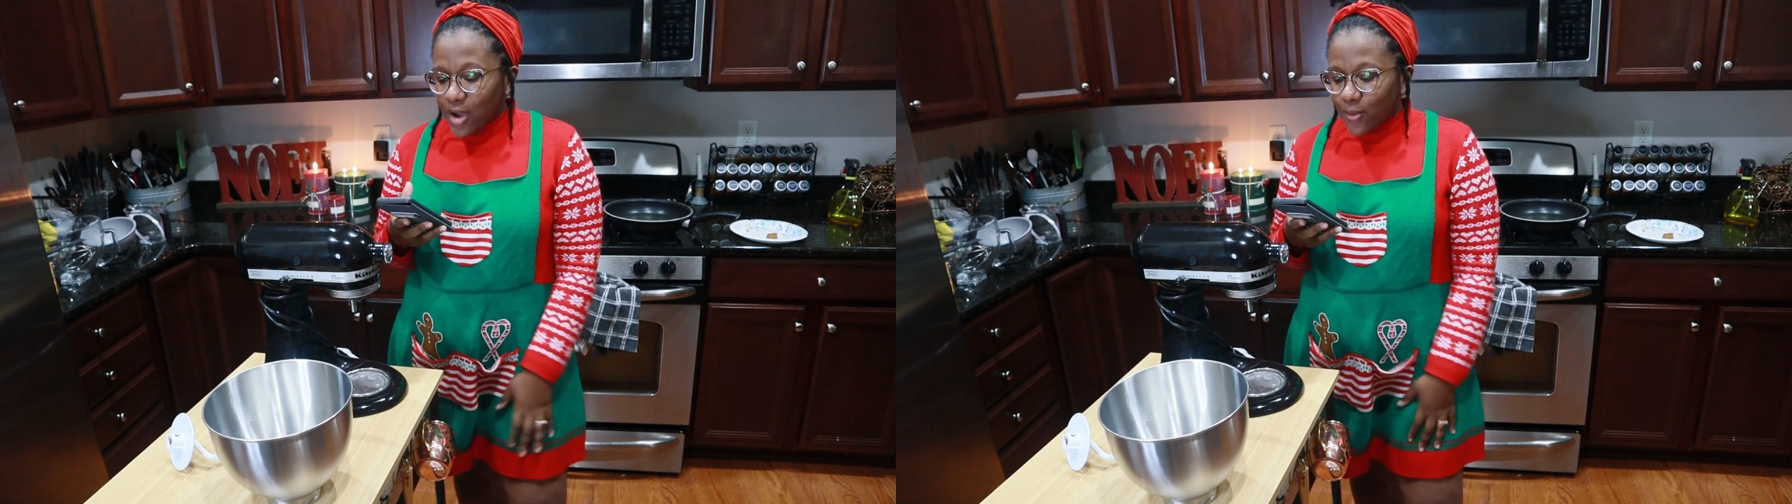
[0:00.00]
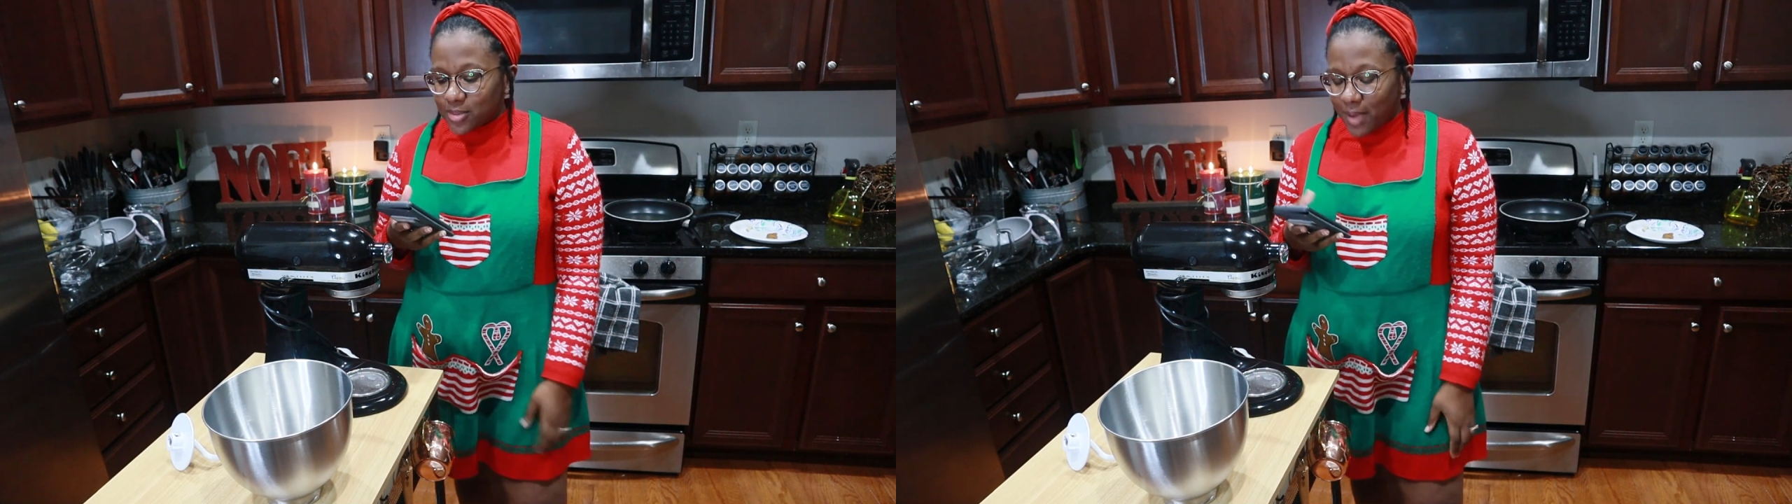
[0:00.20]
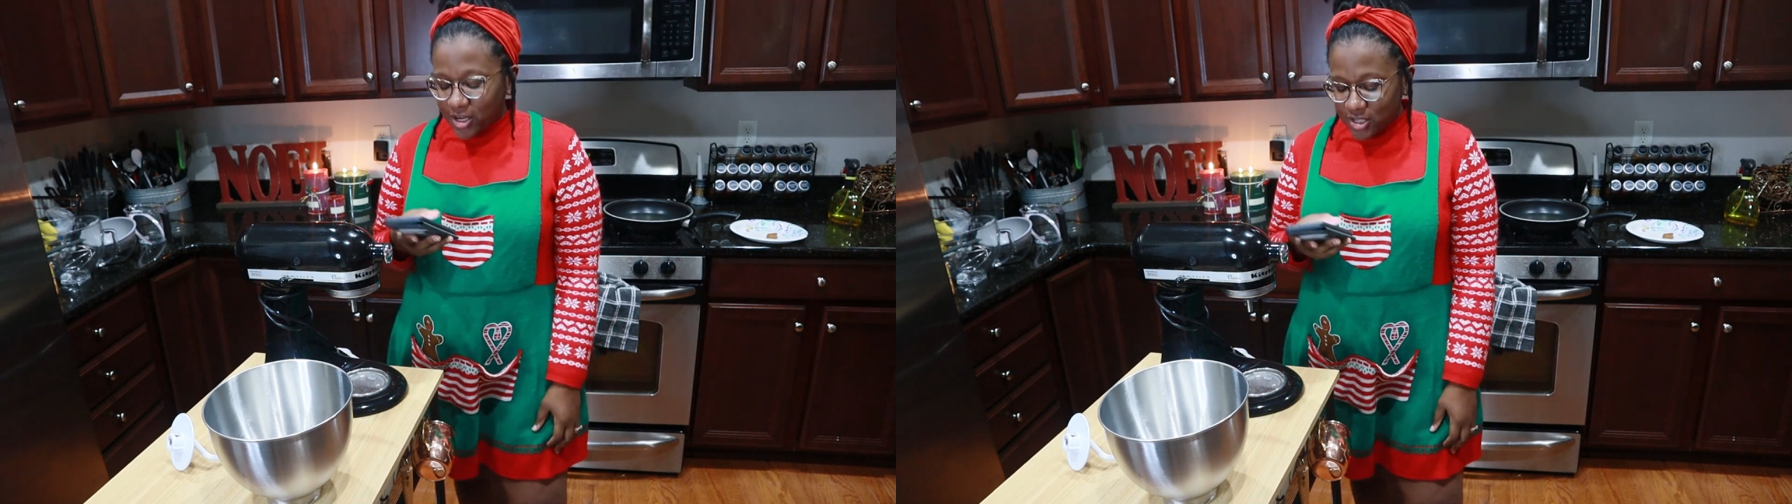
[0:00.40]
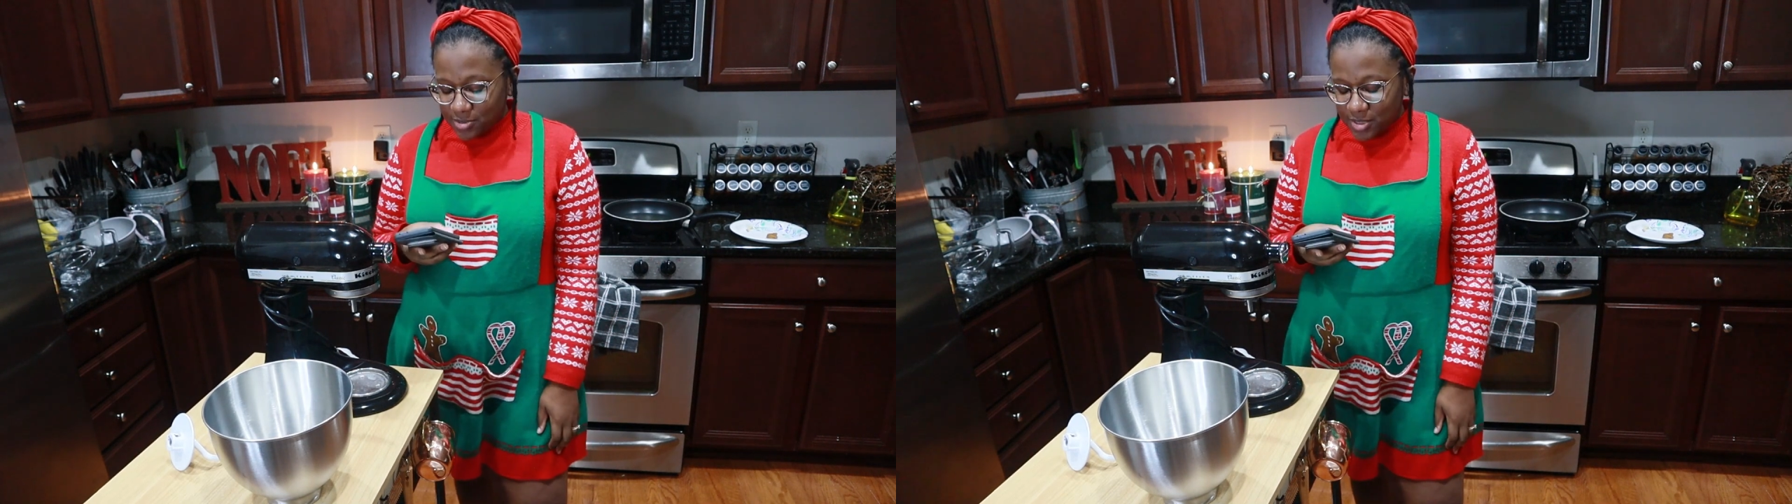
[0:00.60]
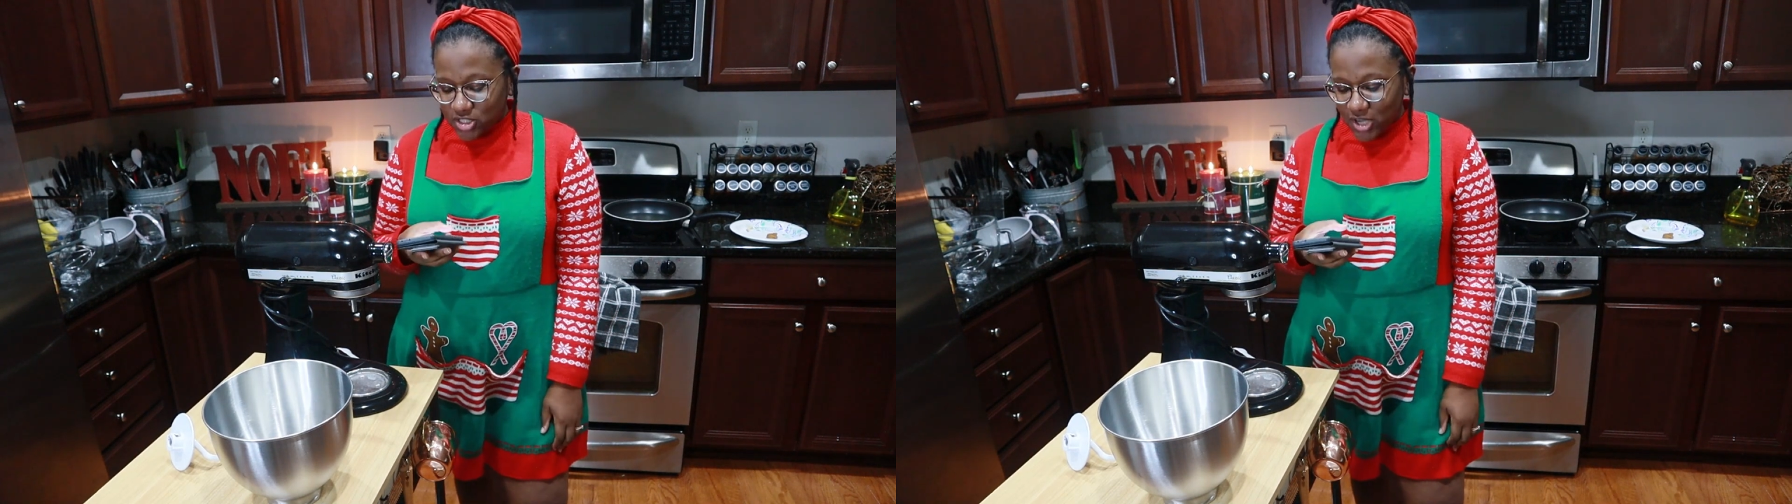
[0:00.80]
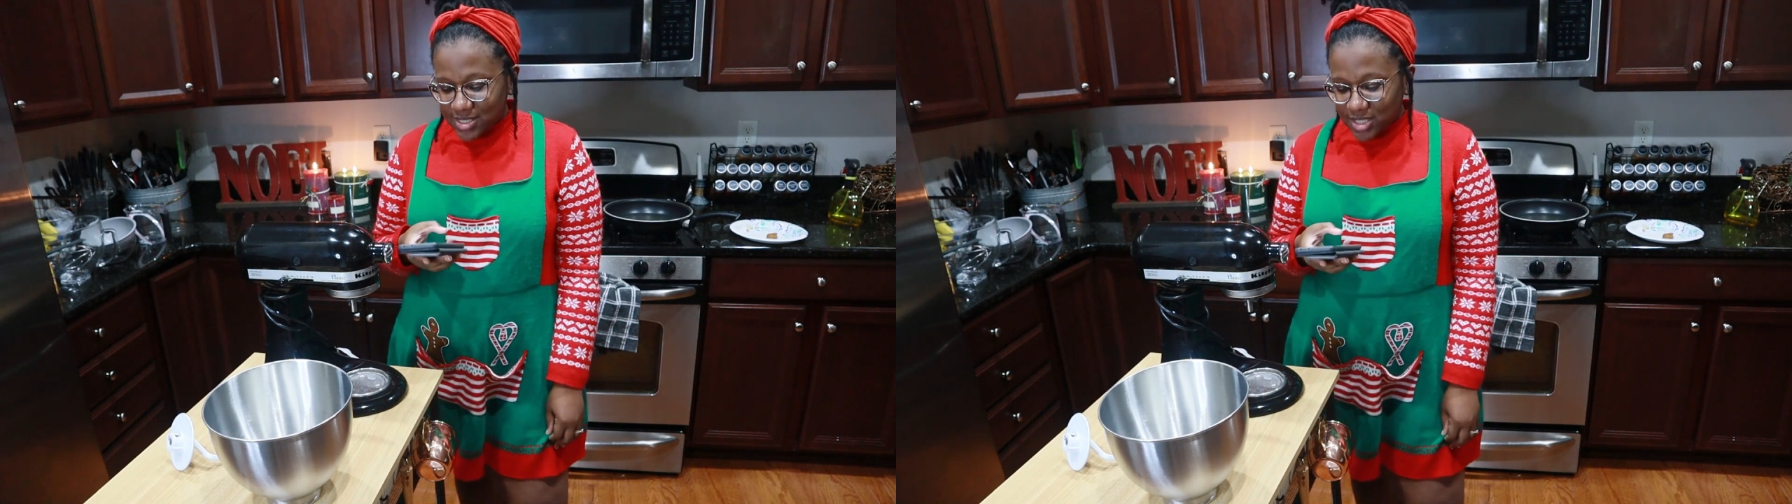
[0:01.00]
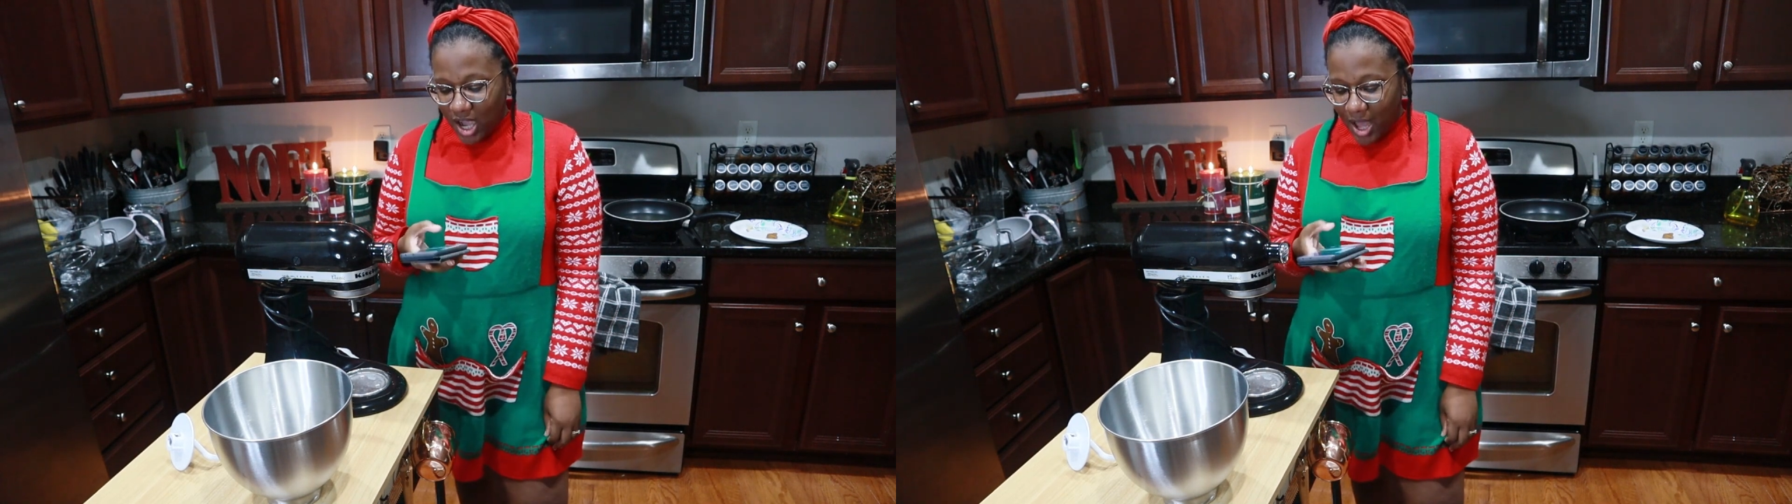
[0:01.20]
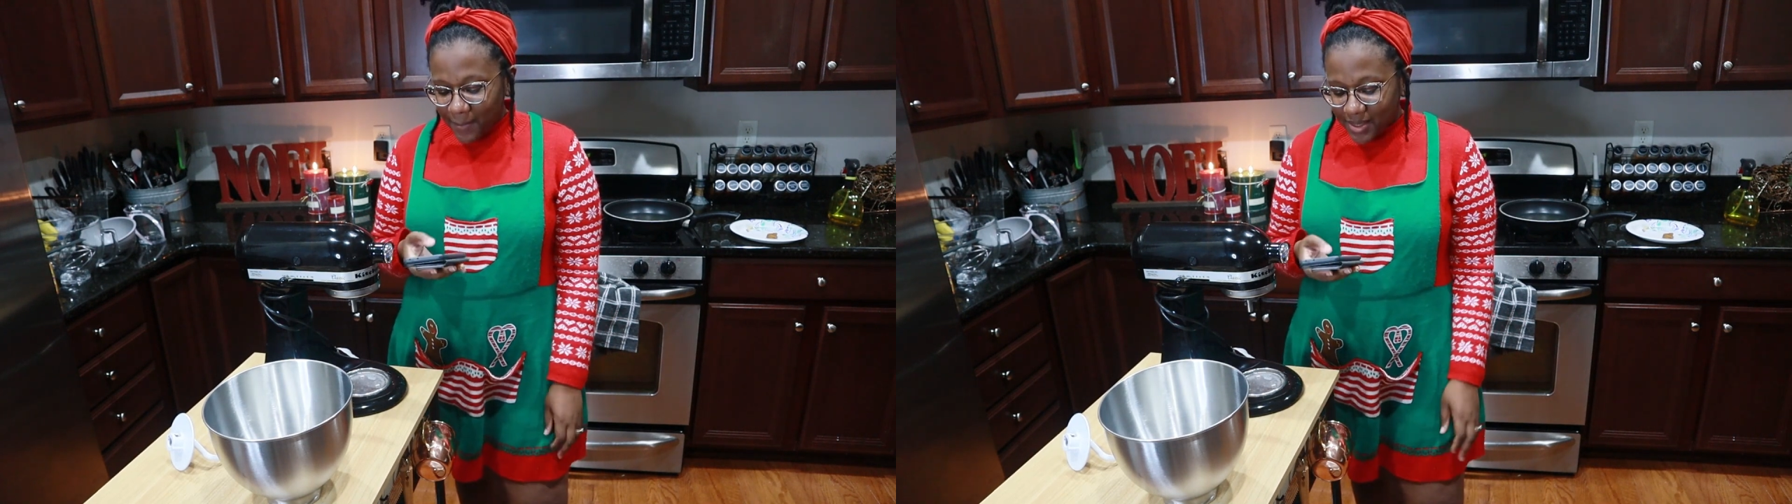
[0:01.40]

with my Christmas dress on.